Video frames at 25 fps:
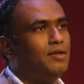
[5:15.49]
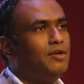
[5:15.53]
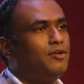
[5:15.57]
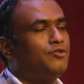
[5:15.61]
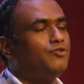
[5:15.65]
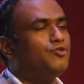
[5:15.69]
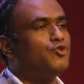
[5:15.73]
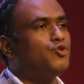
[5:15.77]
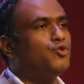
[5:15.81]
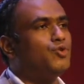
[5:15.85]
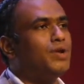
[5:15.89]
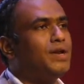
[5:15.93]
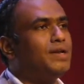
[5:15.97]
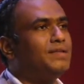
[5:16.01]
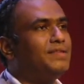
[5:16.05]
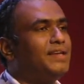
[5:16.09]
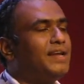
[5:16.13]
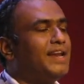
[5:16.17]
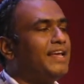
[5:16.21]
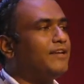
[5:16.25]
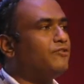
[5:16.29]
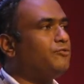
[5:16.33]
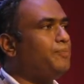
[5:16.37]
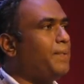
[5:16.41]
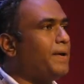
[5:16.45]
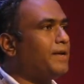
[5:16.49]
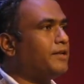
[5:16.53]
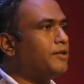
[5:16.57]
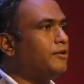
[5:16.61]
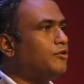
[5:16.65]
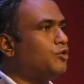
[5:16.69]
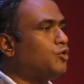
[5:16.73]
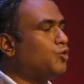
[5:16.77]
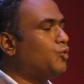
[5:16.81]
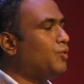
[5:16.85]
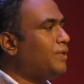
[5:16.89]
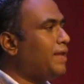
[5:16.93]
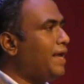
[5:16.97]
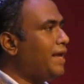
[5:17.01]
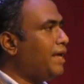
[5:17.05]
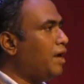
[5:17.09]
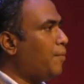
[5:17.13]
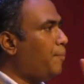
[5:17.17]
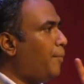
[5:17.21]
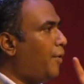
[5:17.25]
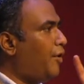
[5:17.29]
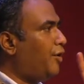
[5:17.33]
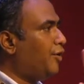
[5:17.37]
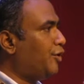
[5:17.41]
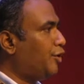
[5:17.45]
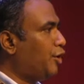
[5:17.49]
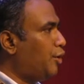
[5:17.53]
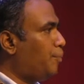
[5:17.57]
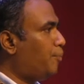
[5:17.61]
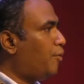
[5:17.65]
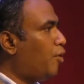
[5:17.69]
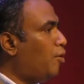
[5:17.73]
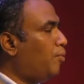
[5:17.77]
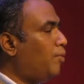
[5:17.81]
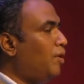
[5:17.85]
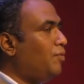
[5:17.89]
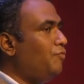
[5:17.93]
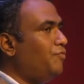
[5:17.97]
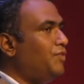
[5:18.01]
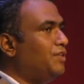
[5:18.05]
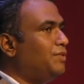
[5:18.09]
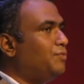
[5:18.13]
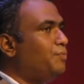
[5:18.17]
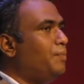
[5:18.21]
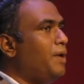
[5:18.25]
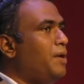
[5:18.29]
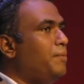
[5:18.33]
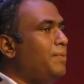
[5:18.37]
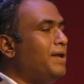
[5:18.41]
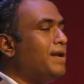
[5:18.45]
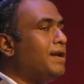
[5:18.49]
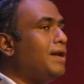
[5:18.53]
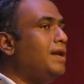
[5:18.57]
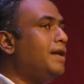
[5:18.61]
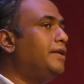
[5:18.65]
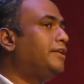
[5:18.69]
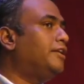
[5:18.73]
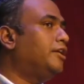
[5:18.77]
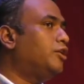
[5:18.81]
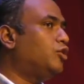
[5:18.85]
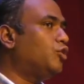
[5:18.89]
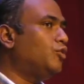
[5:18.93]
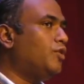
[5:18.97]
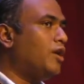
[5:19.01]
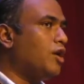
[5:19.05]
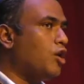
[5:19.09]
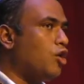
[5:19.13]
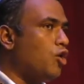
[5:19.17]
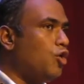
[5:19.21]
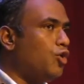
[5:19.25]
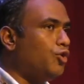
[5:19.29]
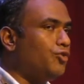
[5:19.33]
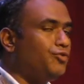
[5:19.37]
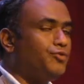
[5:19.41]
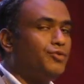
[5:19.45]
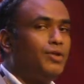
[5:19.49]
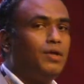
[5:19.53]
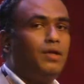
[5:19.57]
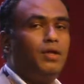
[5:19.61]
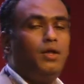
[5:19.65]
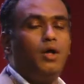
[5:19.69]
Students are expected to take a particular problem which may be related to the course